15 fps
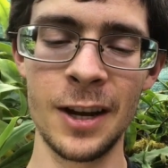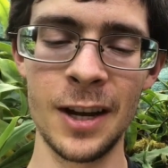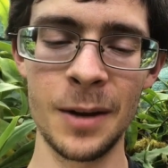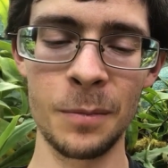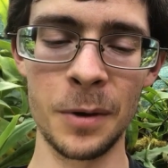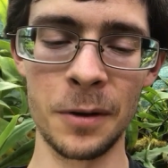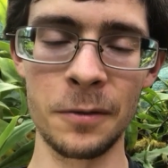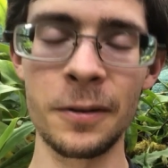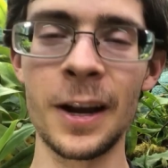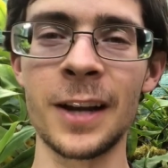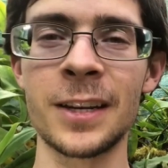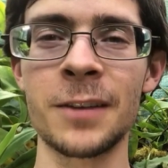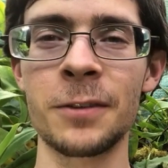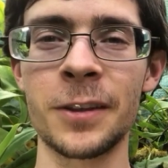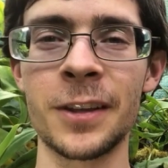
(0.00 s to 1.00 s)
but in fact
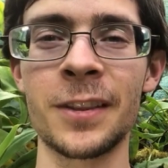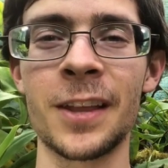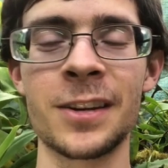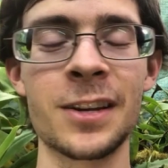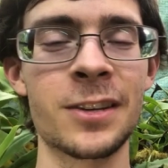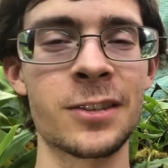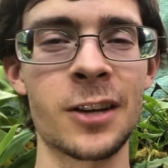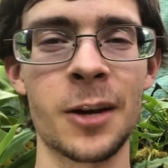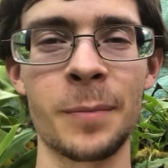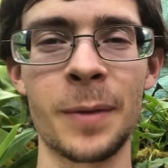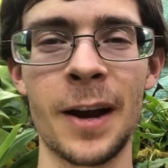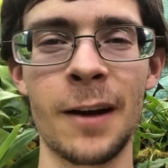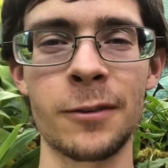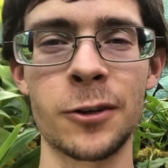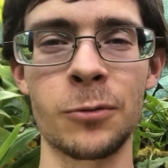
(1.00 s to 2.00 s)
everything that does come
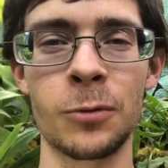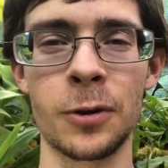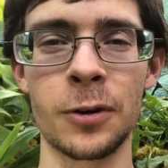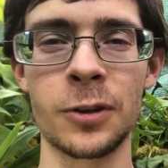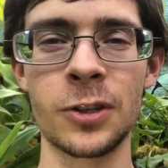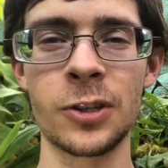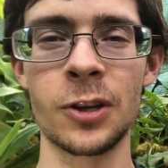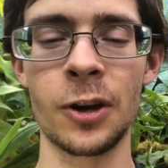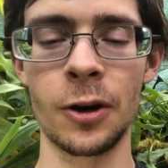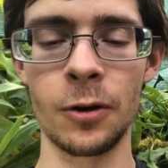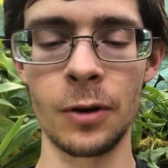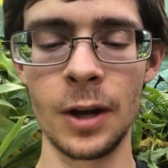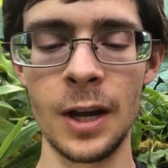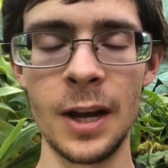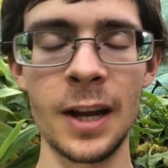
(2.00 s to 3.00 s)
afterwards. So
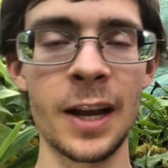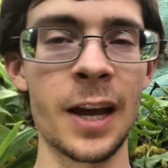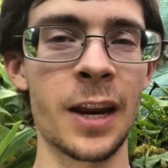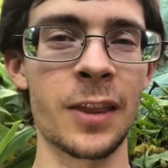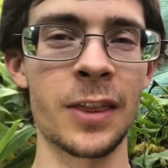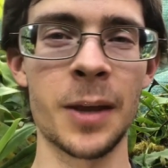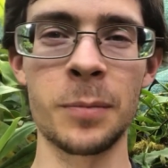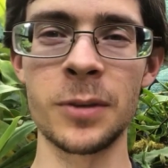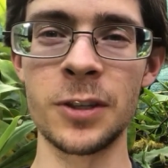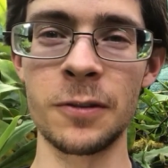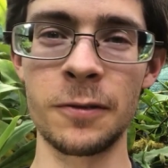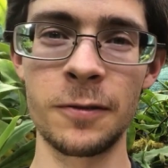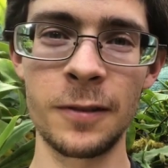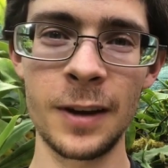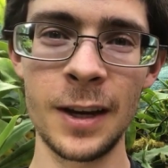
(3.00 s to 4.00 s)
getting them to
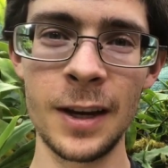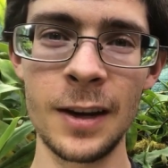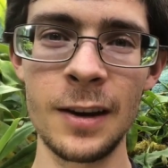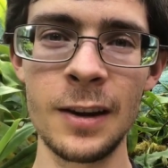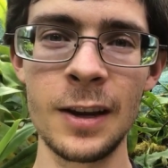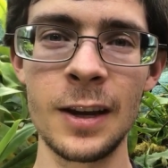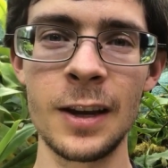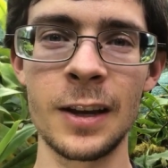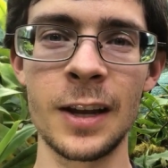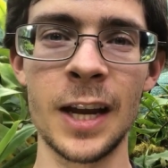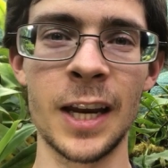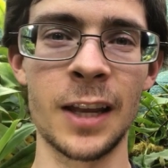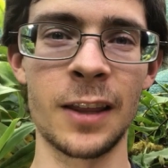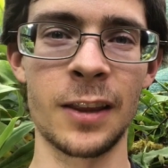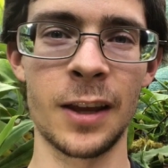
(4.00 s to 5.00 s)
feed,
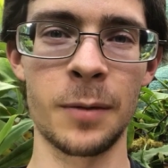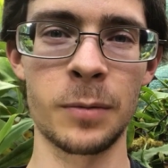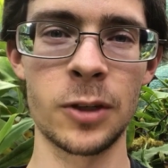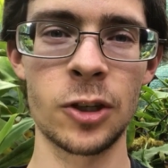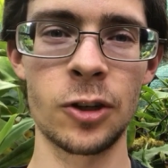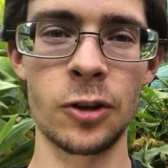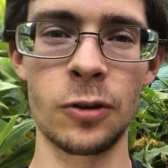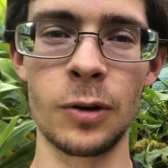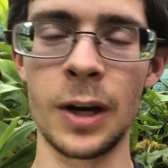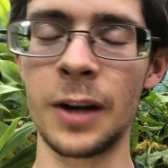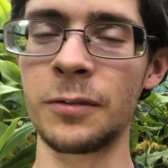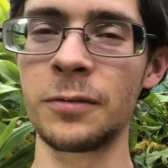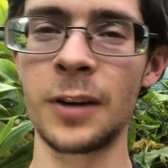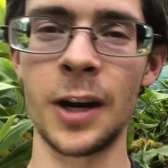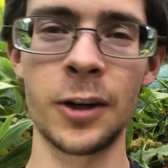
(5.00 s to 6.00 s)
getting them to
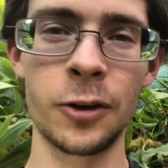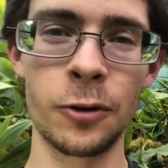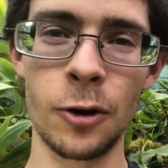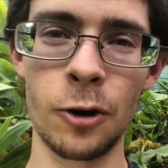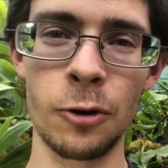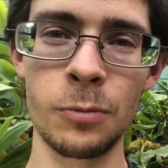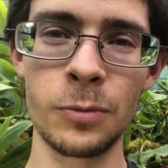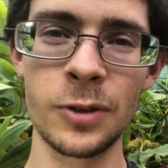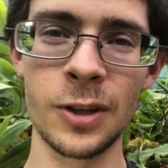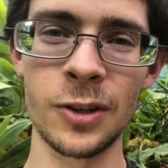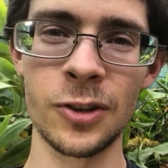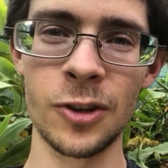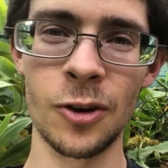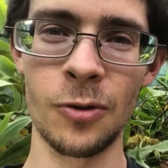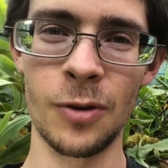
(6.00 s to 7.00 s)
find new homes, and
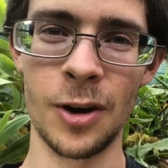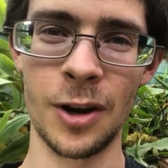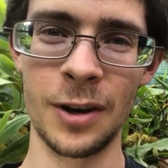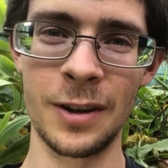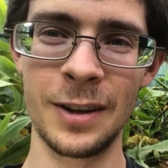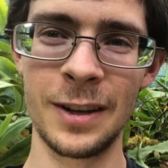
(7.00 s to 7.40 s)
so on.